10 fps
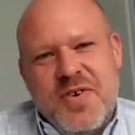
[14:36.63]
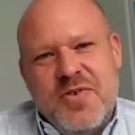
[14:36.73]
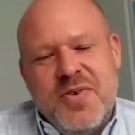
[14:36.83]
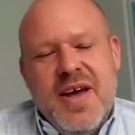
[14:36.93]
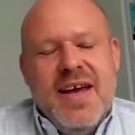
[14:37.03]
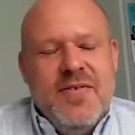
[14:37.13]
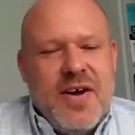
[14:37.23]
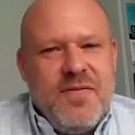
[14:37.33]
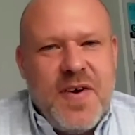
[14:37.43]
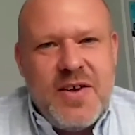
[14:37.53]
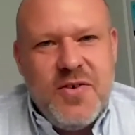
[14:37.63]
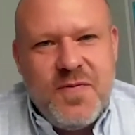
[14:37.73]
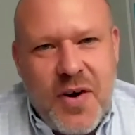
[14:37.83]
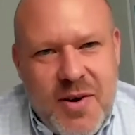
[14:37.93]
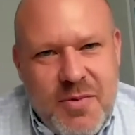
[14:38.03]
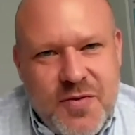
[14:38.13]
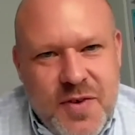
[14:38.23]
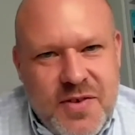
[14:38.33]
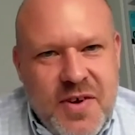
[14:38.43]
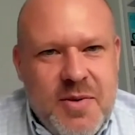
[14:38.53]
true. Ivan, thank you very much for
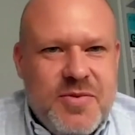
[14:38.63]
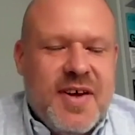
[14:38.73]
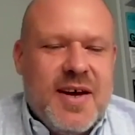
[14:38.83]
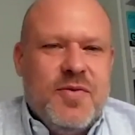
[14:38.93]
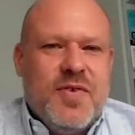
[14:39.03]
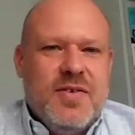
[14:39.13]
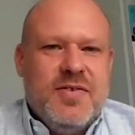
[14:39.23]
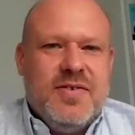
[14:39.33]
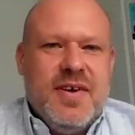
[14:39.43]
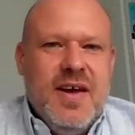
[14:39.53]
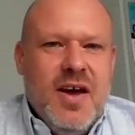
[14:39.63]
your time today with us.